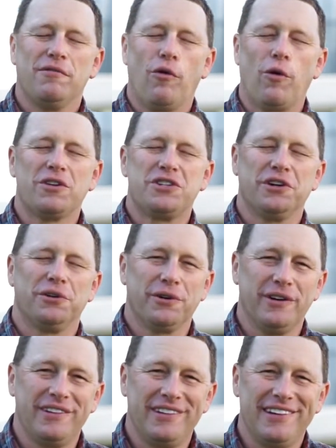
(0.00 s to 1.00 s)

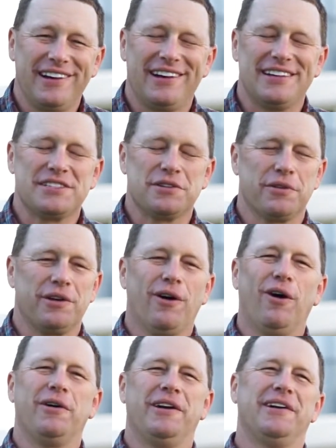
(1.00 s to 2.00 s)
children. So they're
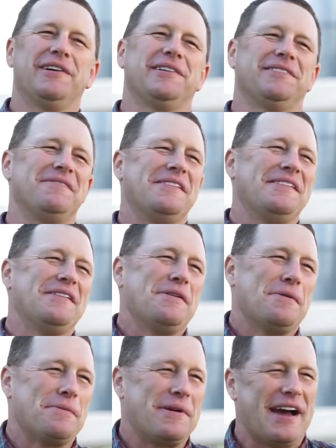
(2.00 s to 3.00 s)
all here, and
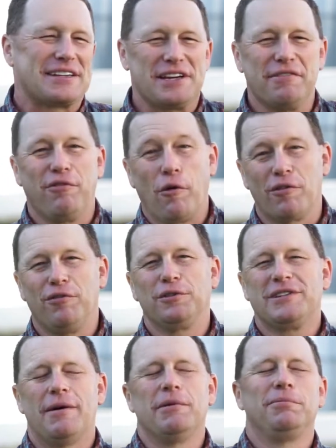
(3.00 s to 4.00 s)
we actually have 4
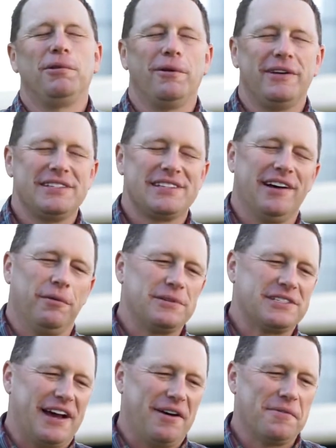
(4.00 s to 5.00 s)
full-time employees that help
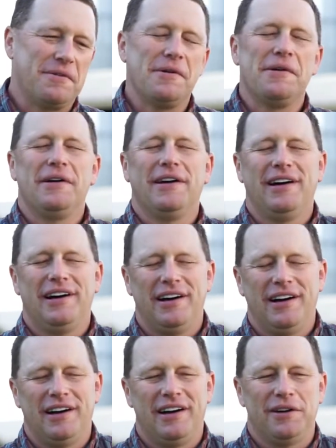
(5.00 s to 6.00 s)
us out.
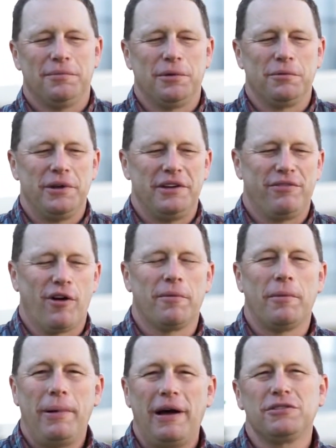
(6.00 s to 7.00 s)
But we
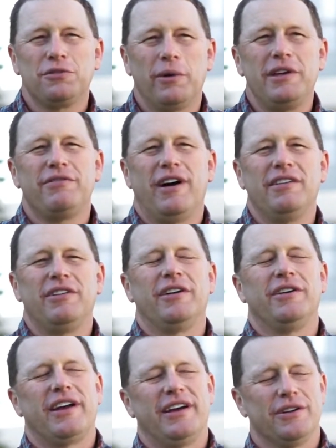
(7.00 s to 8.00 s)
farm about
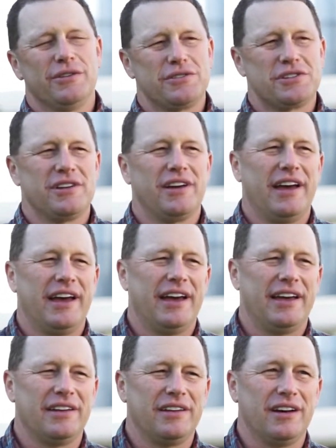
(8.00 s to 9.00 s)
2,500 acres,
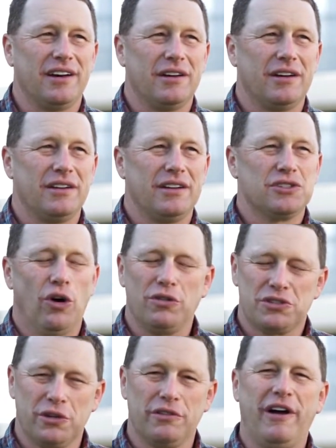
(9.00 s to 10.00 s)
and it's all
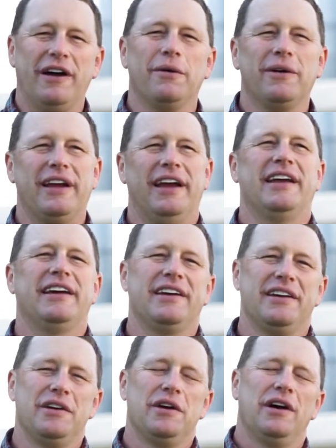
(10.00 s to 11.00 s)
certified organic.
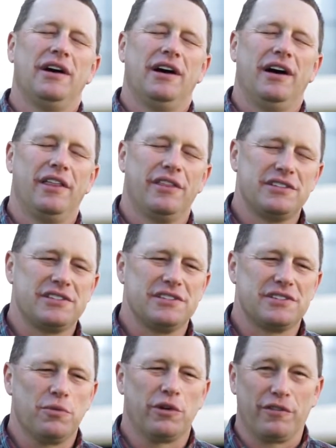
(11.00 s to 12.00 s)
This
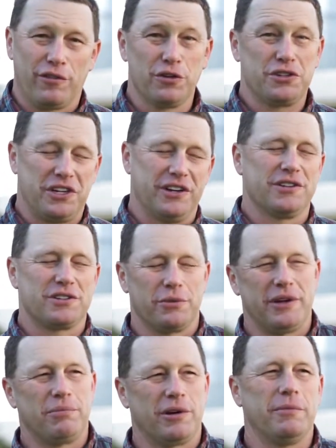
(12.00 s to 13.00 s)
is one of the first years that
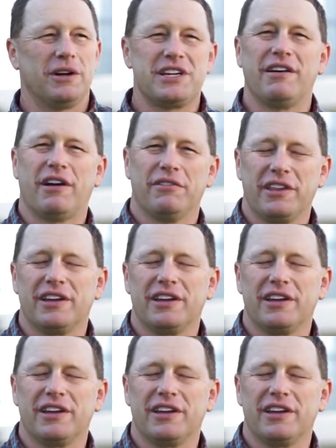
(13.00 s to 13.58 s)
we pretty much have everything